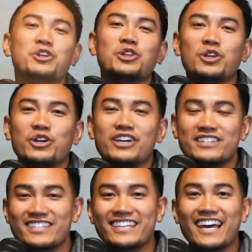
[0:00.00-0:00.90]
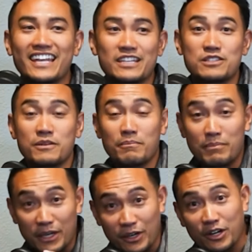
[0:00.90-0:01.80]
you're looking to get into
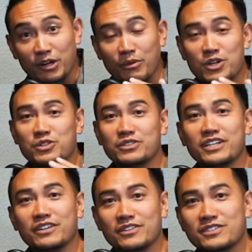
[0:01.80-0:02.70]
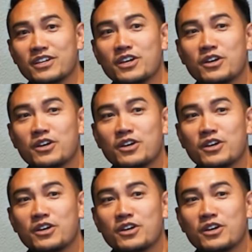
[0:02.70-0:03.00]
bigger commercial deals,